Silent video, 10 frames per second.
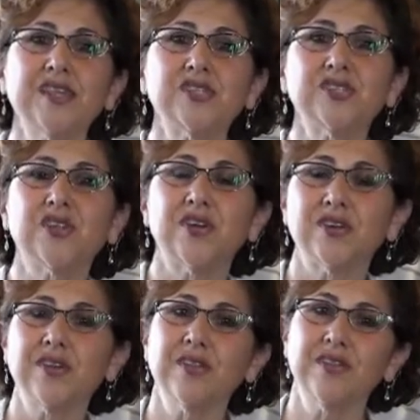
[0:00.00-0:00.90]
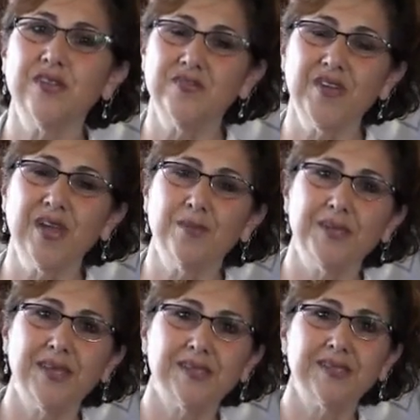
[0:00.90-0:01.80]
they start their
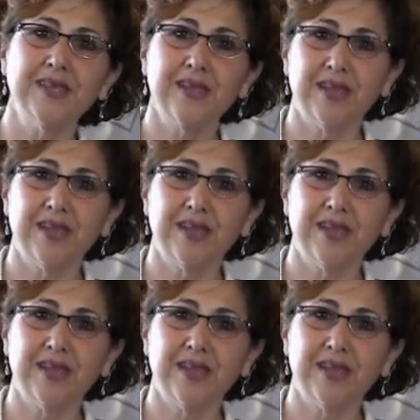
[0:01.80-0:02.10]
families